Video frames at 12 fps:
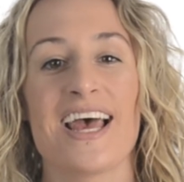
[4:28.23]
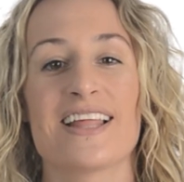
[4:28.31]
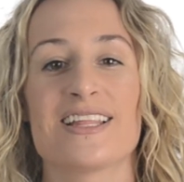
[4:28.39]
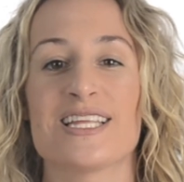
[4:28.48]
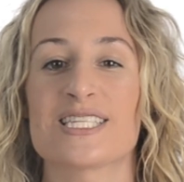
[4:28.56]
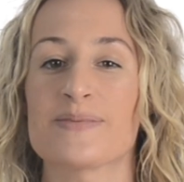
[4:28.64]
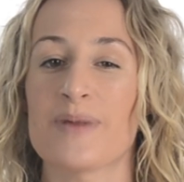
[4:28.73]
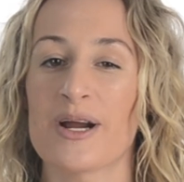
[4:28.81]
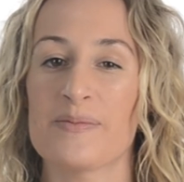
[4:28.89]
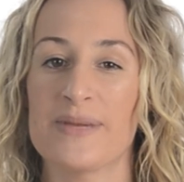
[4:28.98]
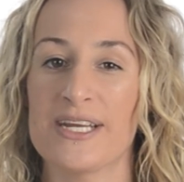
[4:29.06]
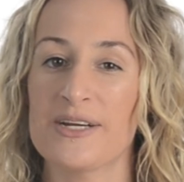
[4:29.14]
The
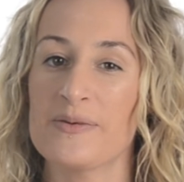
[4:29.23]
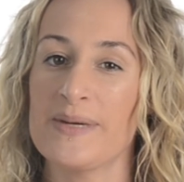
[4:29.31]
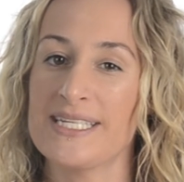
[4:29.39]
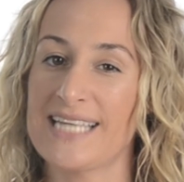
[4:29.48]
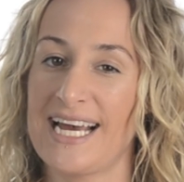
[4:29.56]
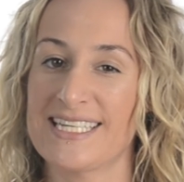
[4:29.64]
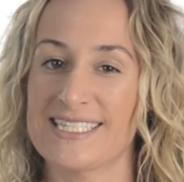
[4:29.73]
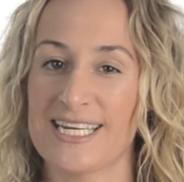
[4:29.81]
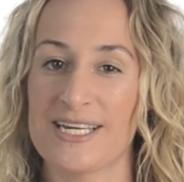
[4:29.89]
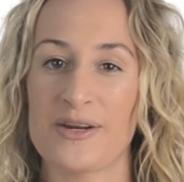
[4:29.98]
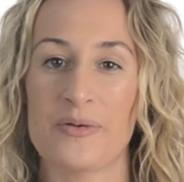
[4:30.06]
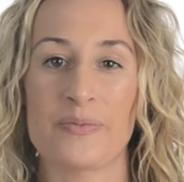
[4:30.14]
smart meter we
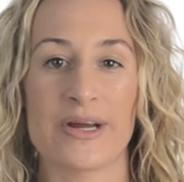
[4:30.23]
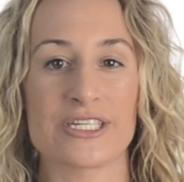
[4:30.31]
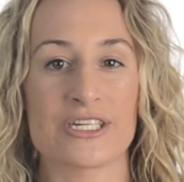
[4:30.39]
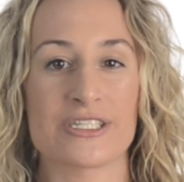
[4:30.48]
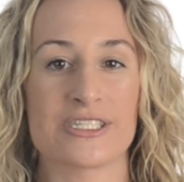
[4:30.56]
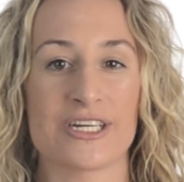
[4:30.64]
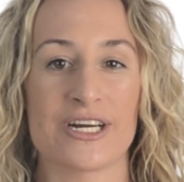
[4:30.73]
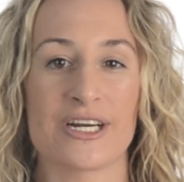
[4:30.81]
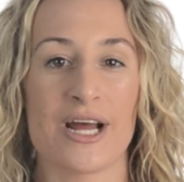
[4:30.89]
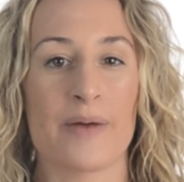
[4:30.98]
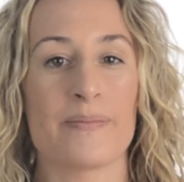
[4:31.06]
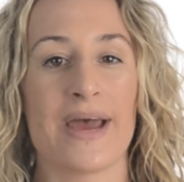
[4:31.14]
tested registered
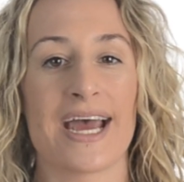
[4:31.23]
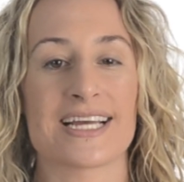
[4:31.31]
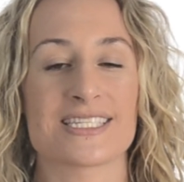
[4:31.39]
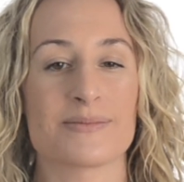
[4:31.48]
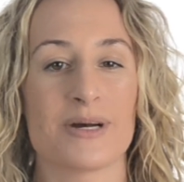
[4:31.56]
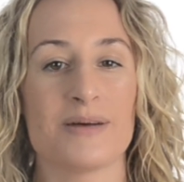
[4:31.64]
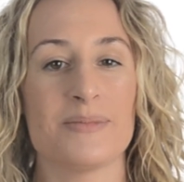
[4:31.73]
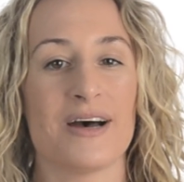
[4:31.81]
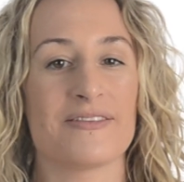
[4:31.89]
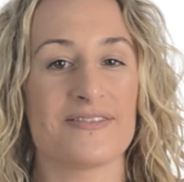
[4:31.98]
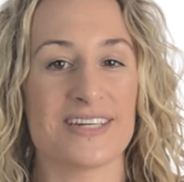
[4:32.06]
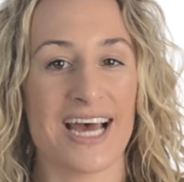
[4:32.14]
a maximum
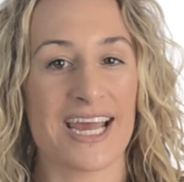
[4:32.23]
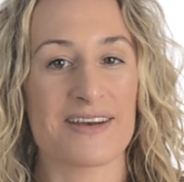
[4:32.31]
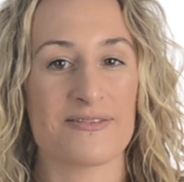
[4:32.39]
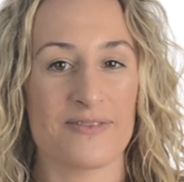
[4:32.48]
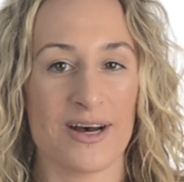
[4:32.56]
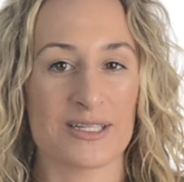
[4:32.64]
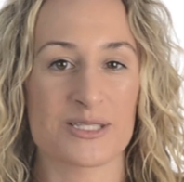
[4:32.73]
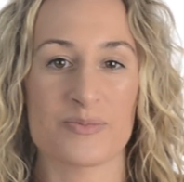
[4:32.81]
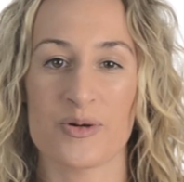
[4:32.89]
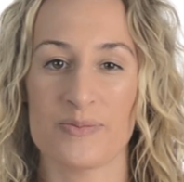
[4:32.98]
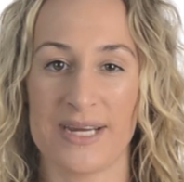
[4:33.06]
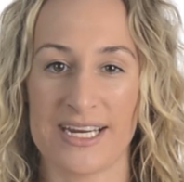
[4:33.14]
of nine volts
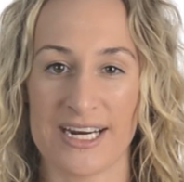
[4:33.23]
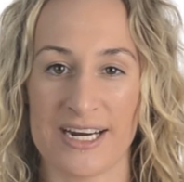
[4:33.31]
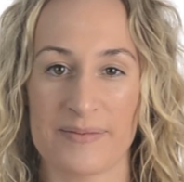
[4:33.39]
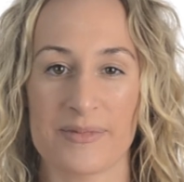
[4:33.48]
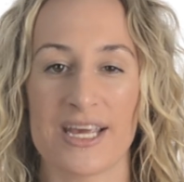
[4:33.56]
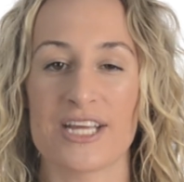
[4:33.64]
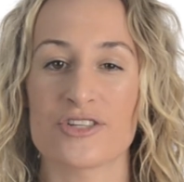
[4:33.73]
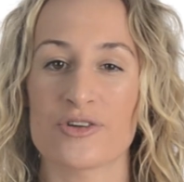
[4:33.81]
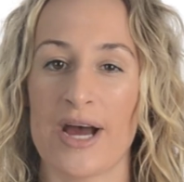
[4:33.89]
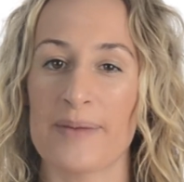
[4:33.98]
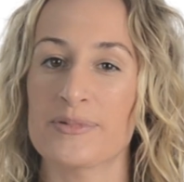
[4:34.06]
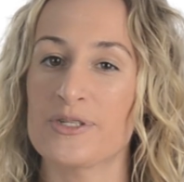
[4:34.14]
per meter and
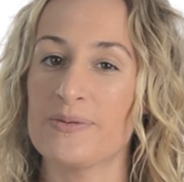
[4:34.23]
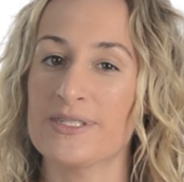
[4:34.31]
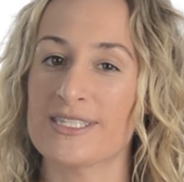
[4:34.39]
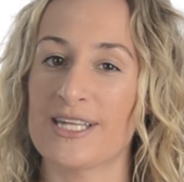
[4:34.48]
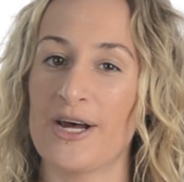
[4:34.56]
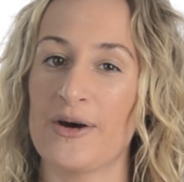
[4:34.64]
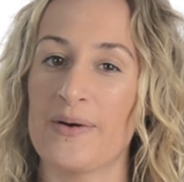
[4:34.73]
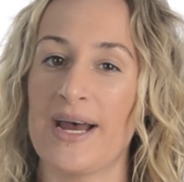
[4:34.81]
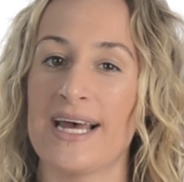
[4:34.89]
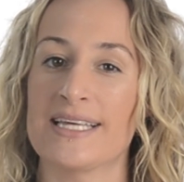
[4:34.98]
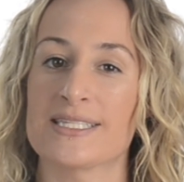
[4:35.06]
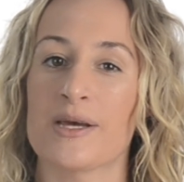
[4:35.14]
dropped to as low
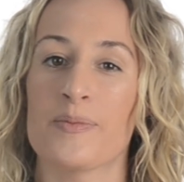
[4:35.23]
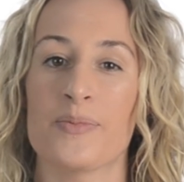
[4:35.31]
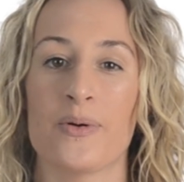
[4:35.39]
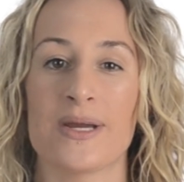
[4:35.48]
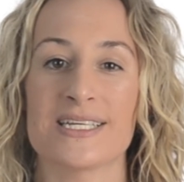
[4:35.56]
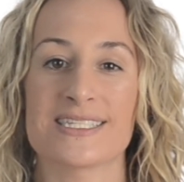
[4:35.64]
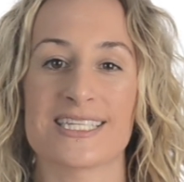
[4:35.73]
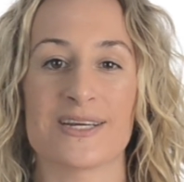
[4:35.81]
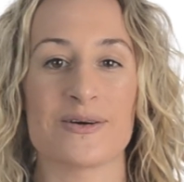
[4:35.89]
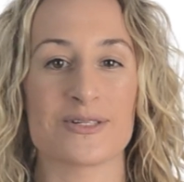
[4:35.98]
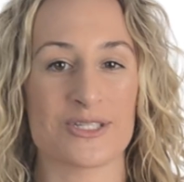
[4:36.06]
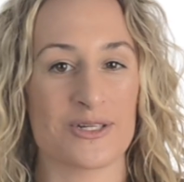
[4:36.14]
as zero point
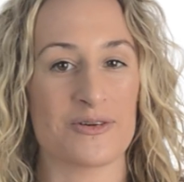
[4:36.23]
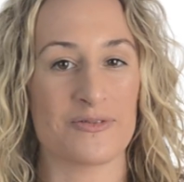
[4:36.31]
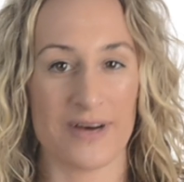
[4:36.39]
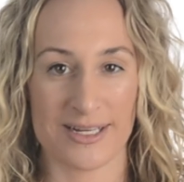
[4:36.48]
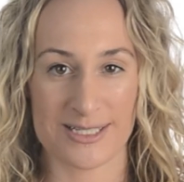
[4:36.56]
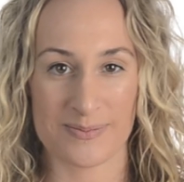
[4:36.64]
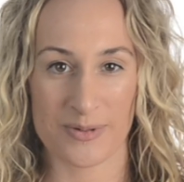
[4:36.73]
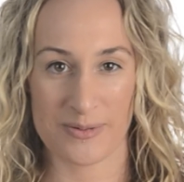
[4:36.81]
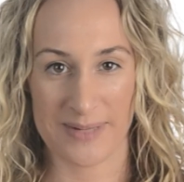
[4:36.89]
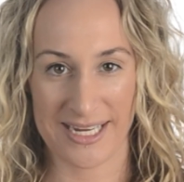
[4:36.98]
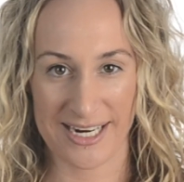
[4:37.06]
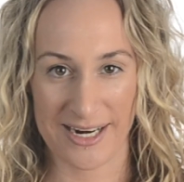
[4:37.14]
zero two volts per
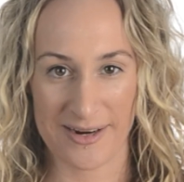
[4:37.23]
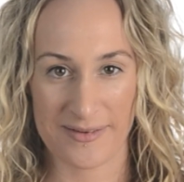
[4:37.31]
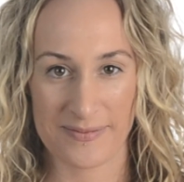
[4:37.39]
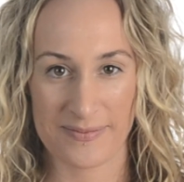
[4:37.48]
meter.